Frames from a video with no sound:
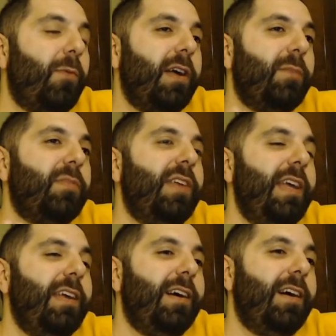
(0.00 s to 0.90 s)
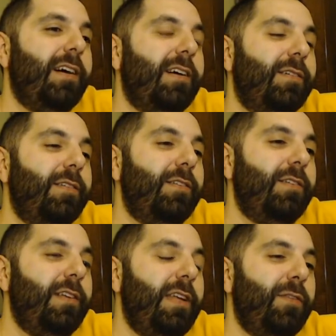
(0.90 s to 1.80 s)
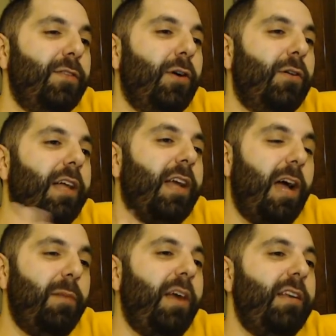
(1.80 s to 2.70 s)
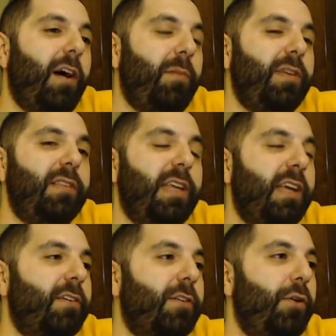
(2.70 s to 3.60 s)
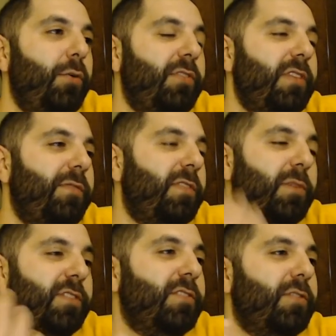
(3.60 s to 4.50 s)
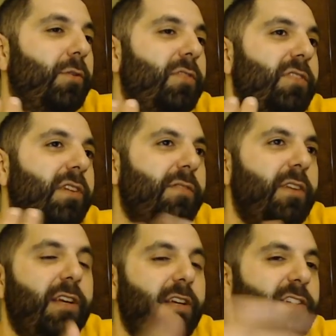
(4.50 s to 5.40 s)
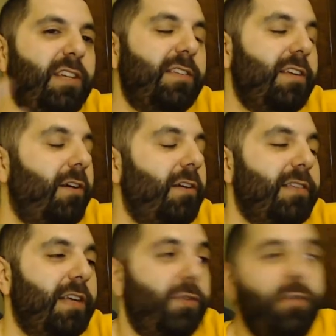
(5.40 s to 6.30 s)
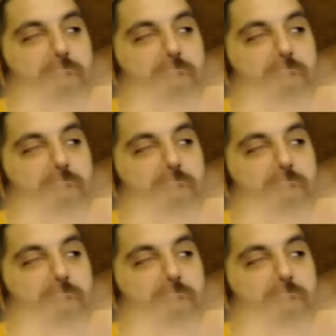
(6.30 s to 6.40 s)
why I'm saying, even though like I might not be digging her new stuff as much as her old stuff, she is an artist I do